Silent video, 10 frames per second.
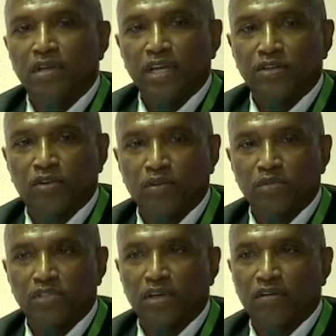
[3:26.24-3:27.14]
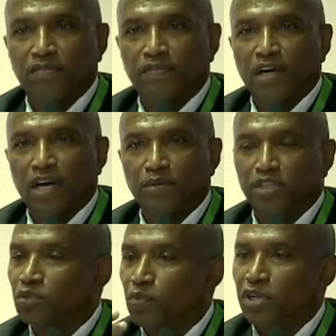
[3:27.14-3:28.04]
in terms of
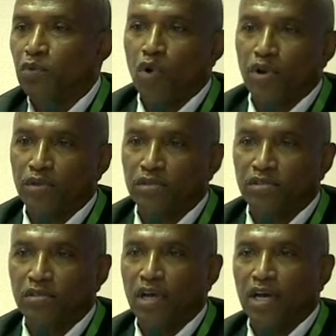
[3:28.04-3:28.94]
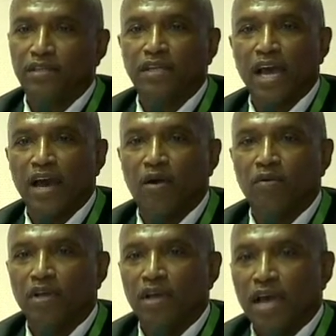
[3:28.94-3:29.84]
just putting words to
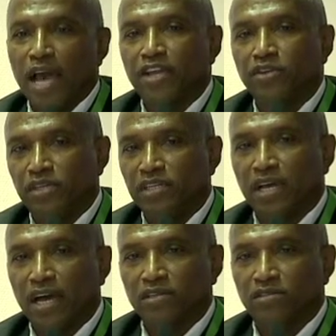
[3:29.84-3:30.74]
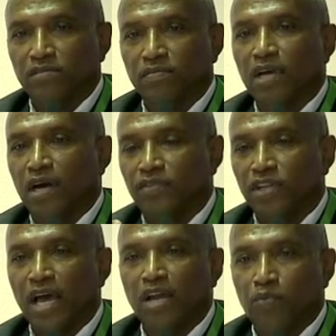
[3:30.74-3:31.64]
how acu-detox, the
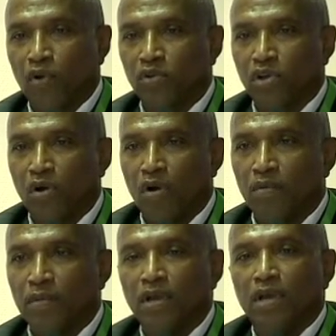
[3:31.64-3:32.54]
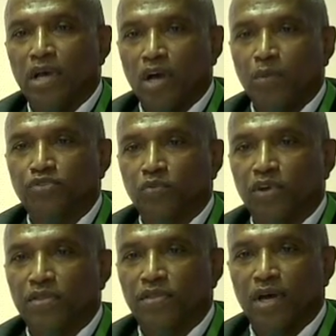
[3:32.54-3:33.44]
NADA protocol, helps
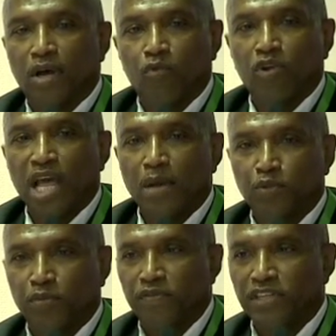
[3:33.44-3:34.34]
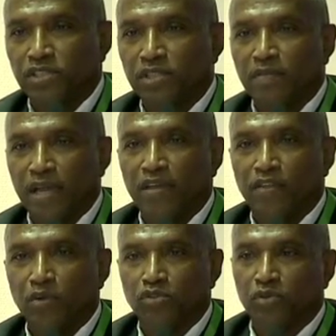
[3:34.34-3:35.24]
with relapse prevention in
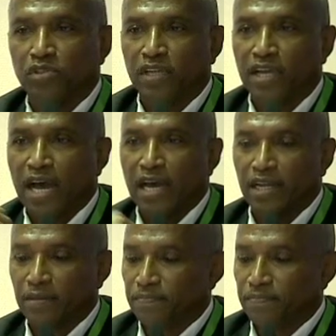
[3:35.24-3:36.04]
those who are psychotic.